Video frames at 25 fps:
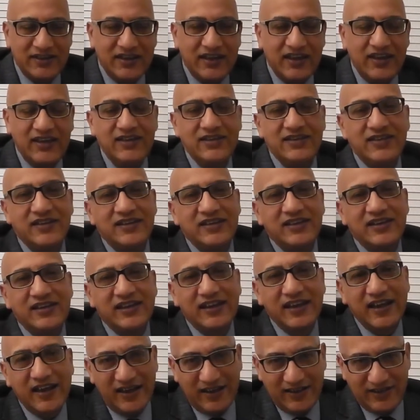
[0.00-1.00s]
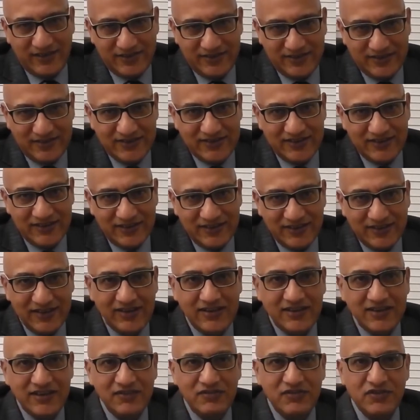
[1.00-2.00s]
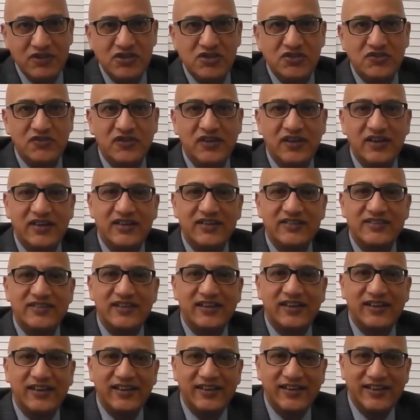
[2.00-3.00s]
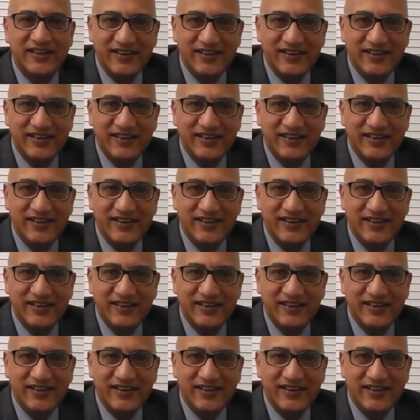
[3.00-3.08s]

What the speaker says: In case the individual doesn't